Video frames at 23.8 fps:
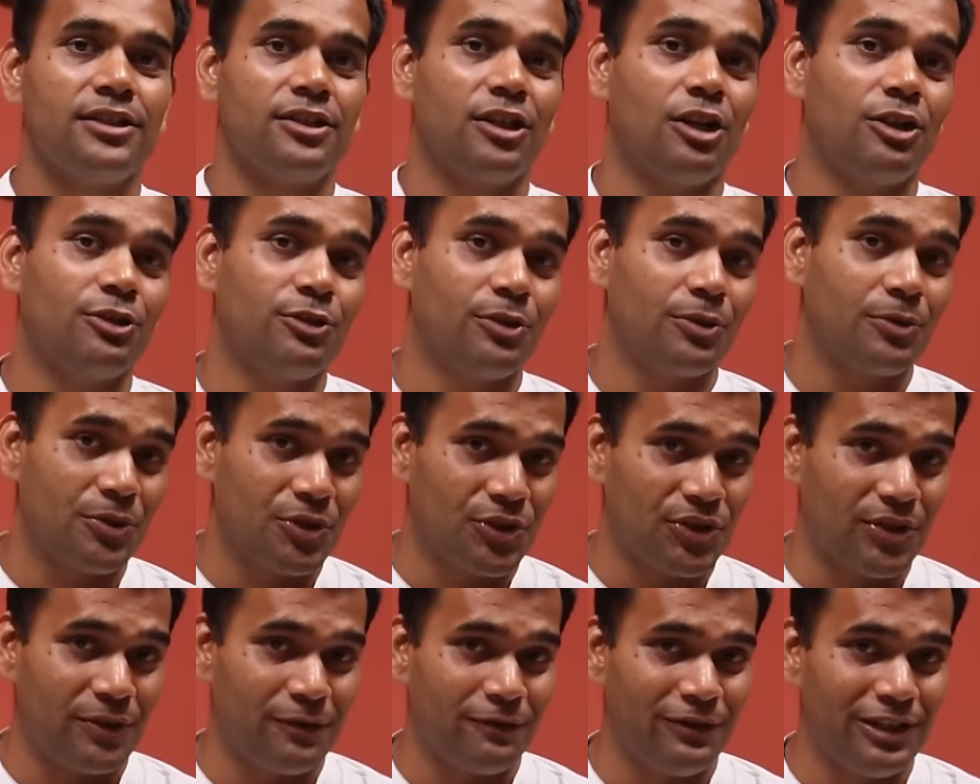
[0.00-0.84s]
Now the
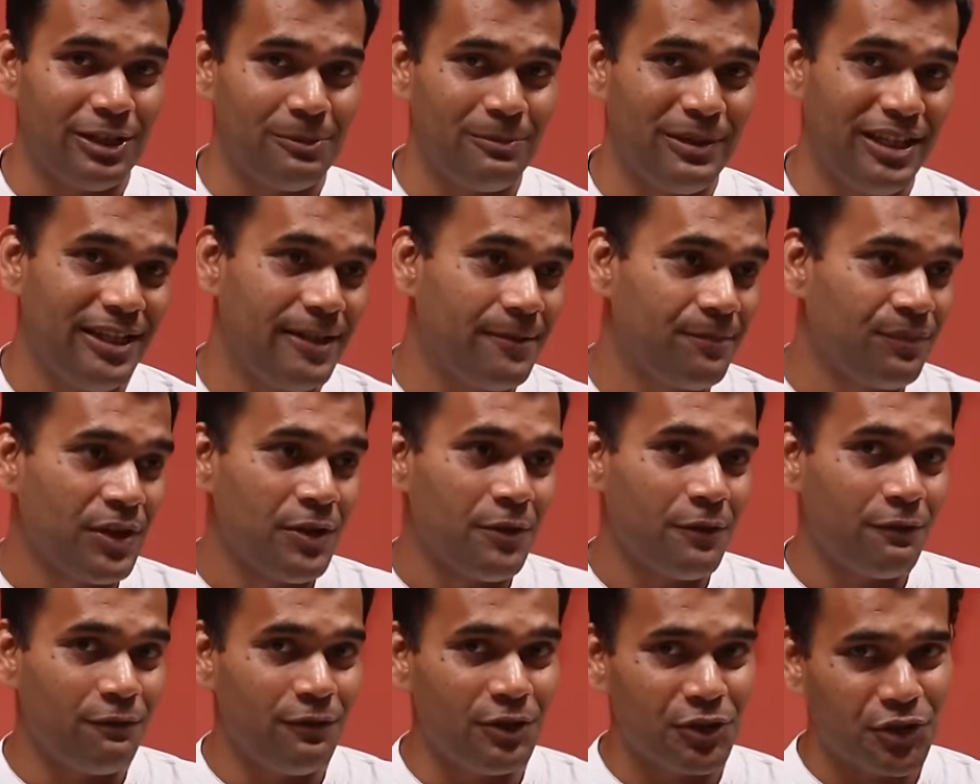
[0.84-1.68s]
question will be,
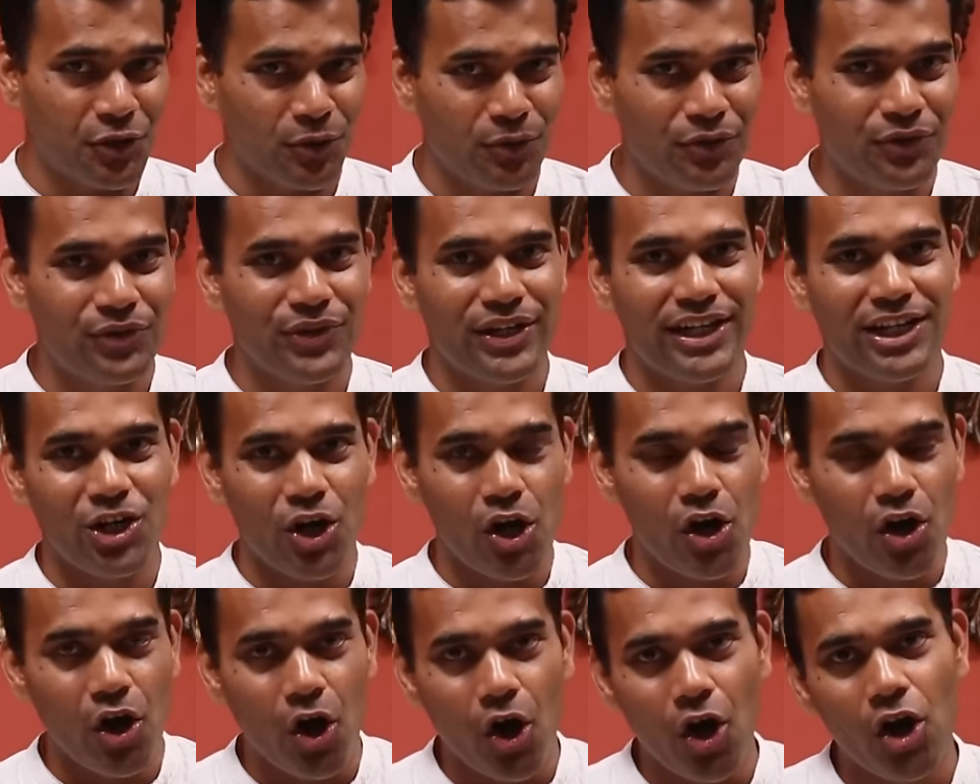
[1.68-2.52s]
we should
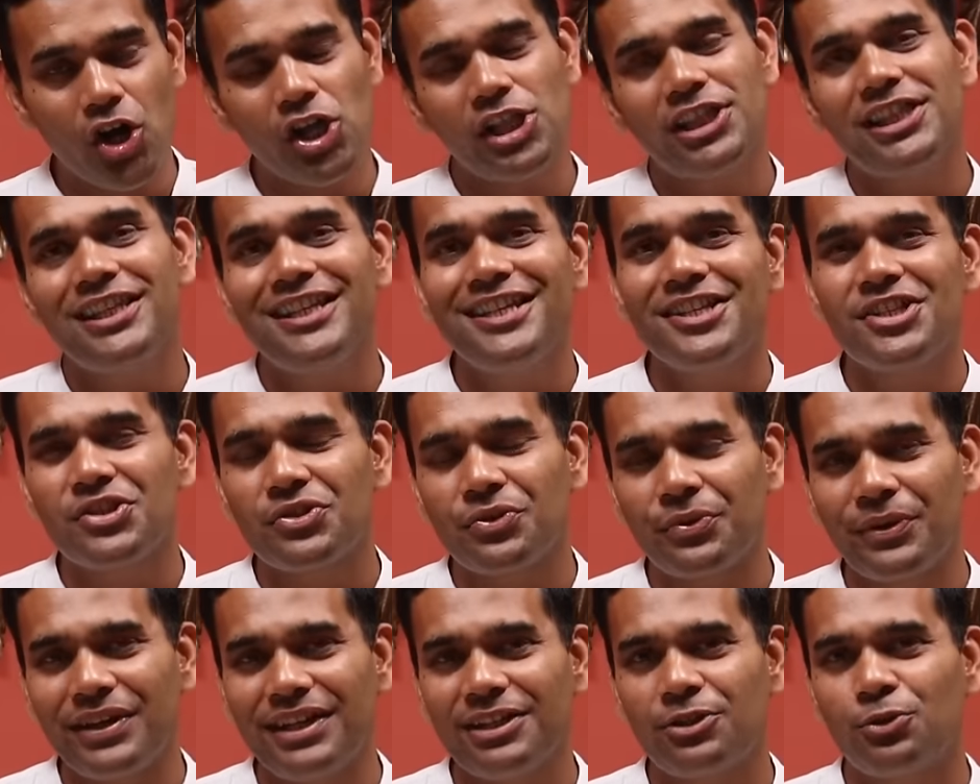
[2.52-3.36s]
drink all these
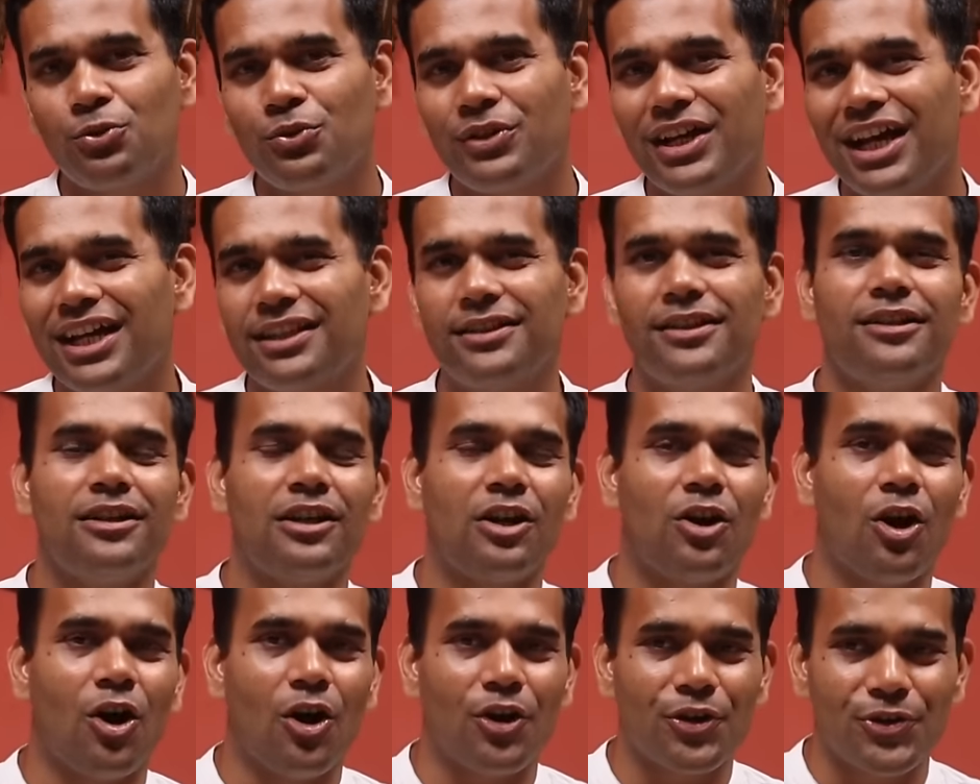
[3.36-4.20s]
3
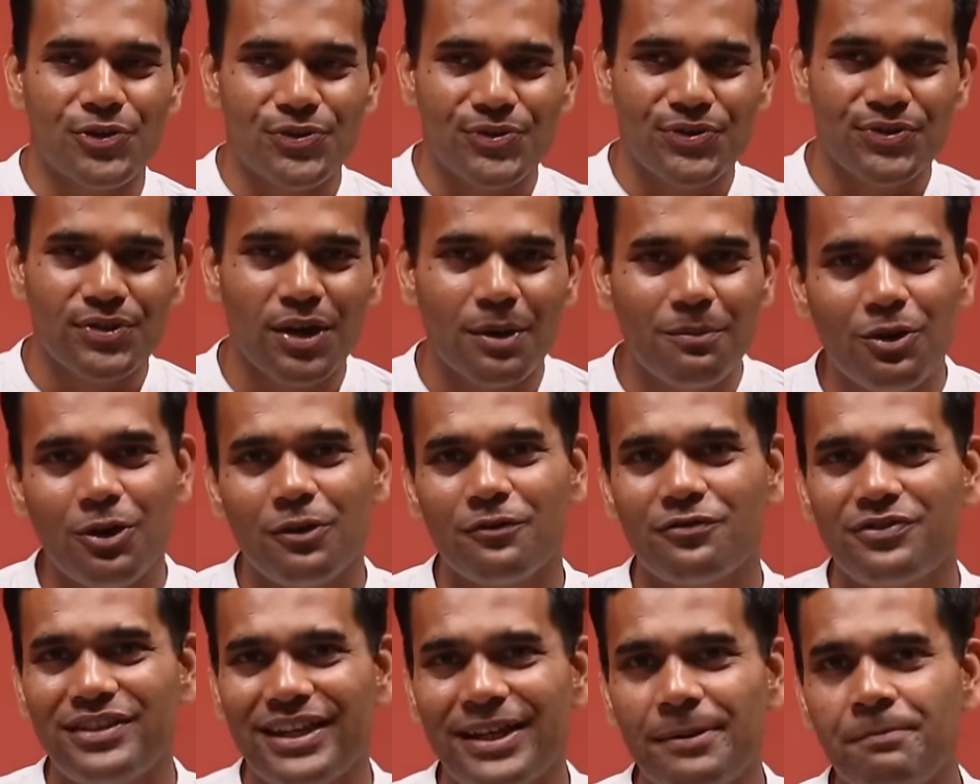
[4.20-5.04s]
together or some
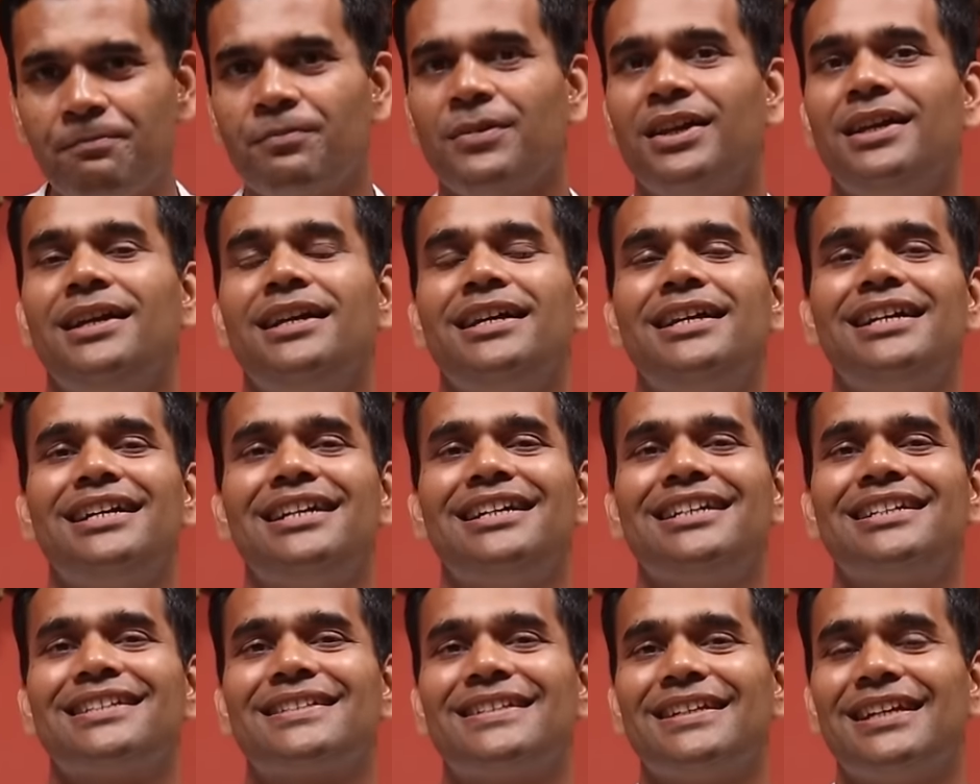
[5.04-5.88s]
of them?
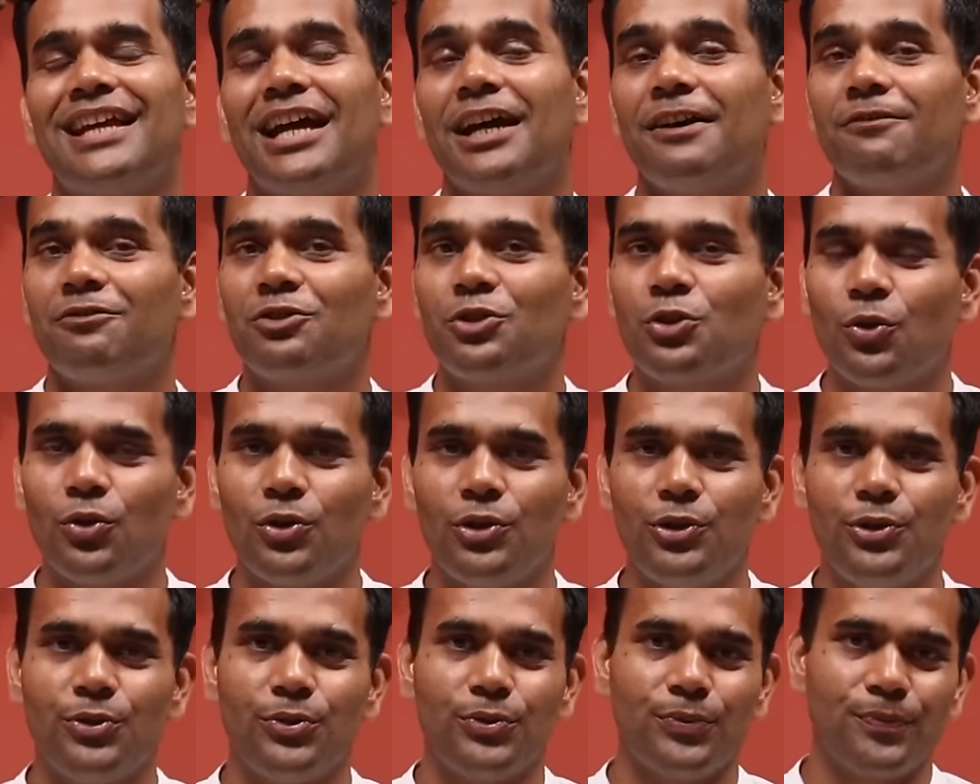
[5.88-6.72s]
See, I have
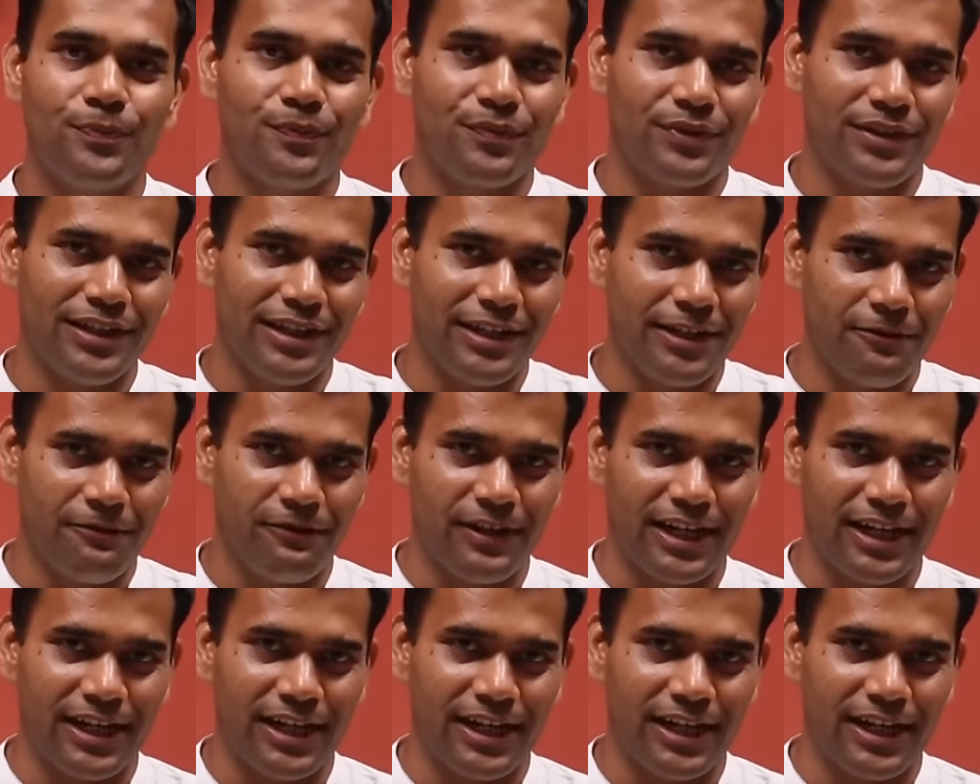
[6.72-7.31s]
told you the